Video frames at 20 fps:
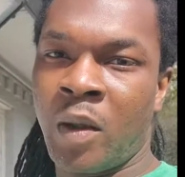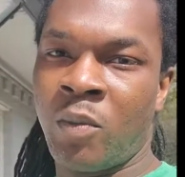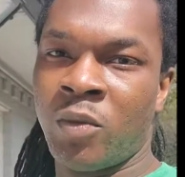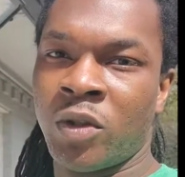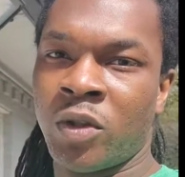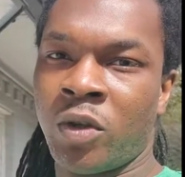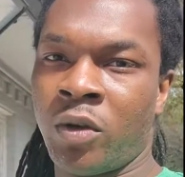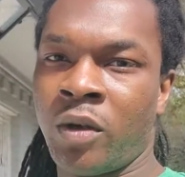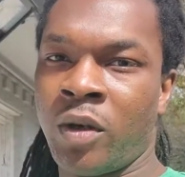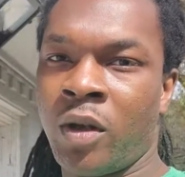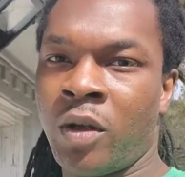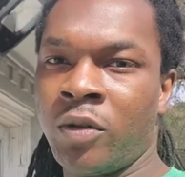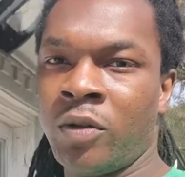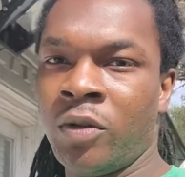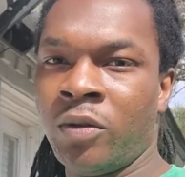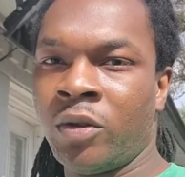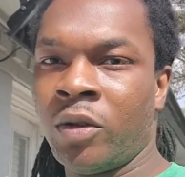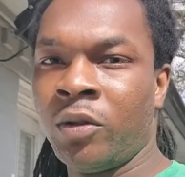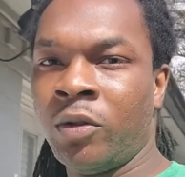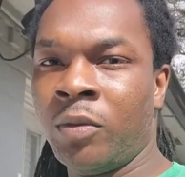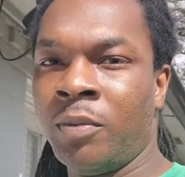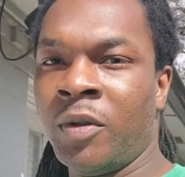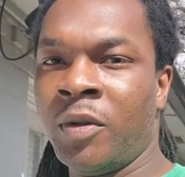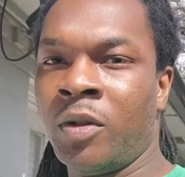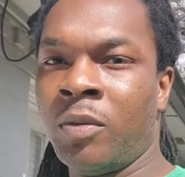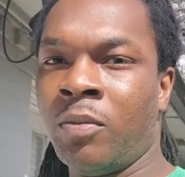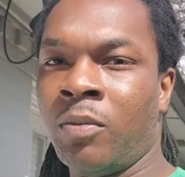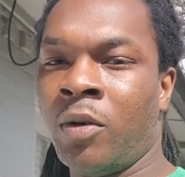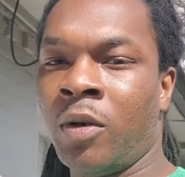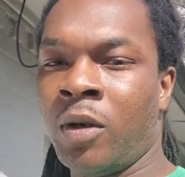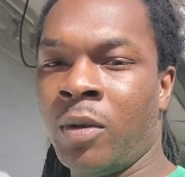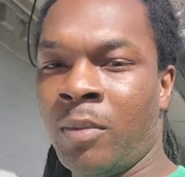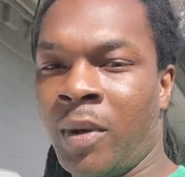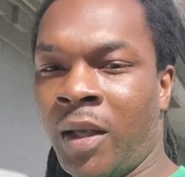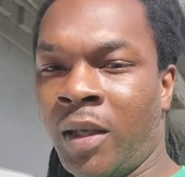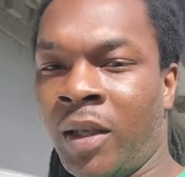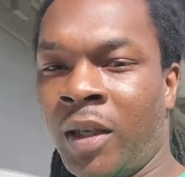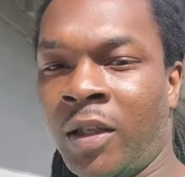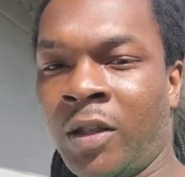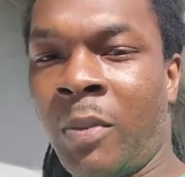What's going on YouTube? It's your boy
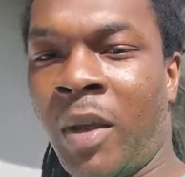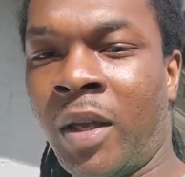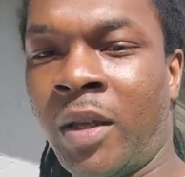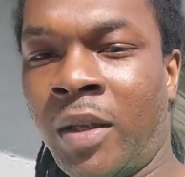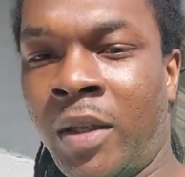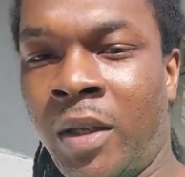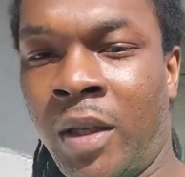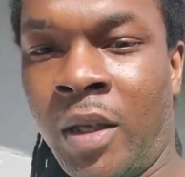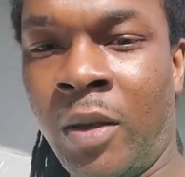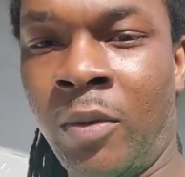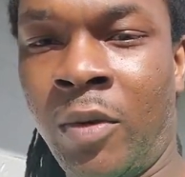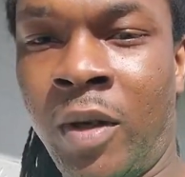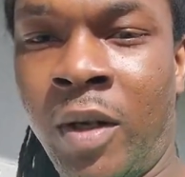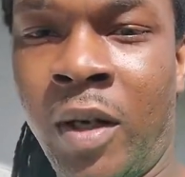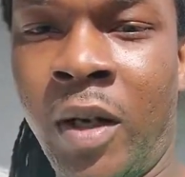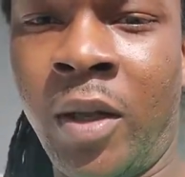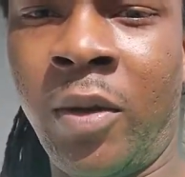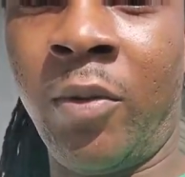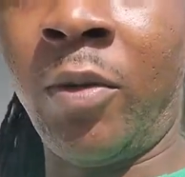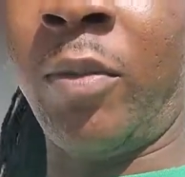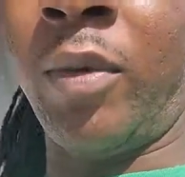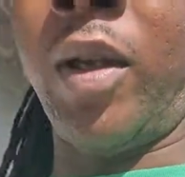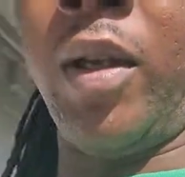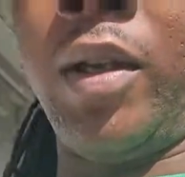Mike H back again with another one,